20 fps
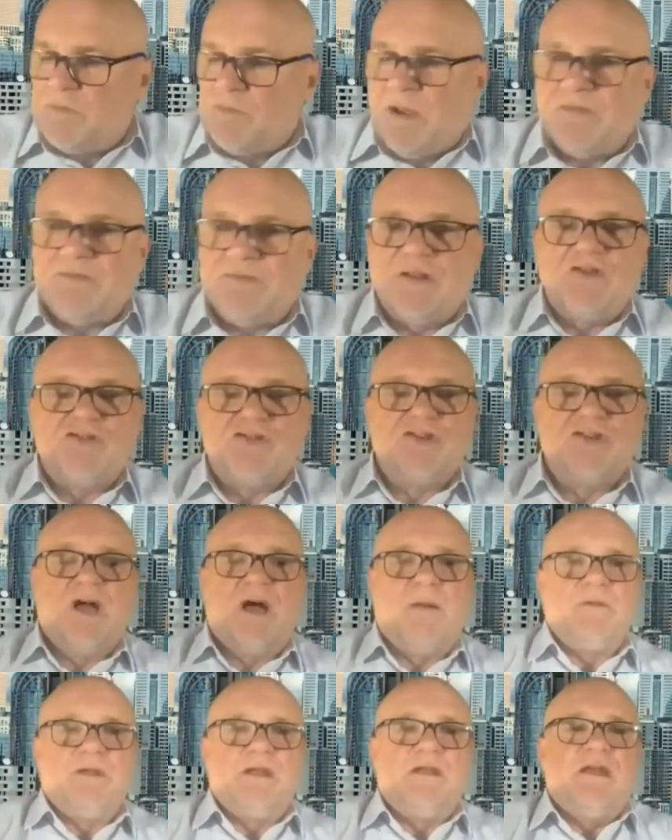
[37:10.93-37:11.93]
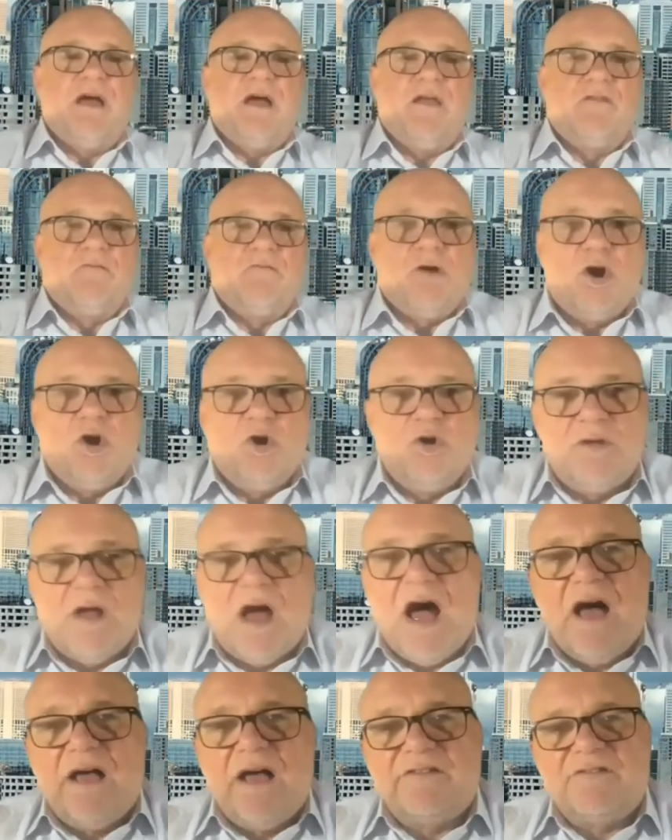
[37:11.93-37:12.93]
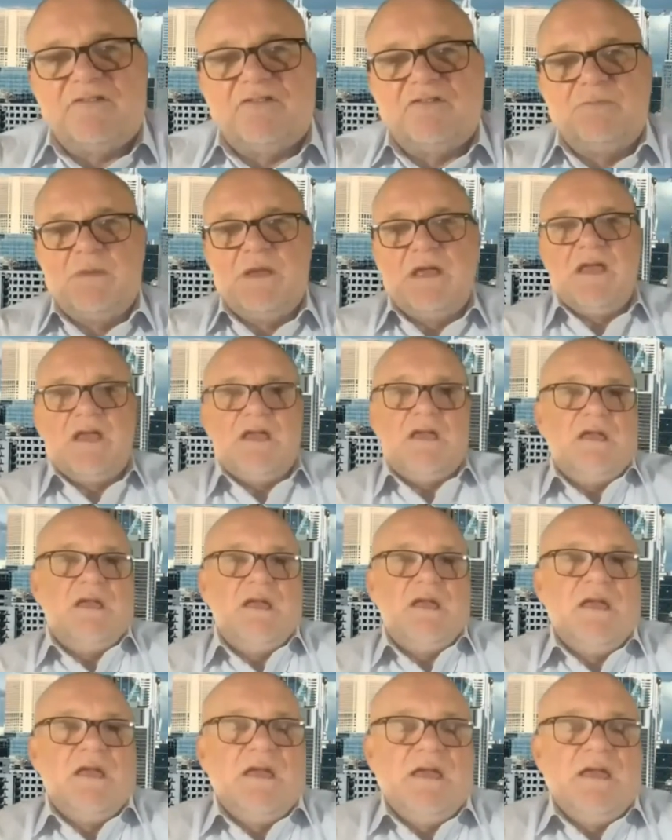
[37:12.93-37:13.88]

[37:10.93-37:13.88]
translation company down the road asks me,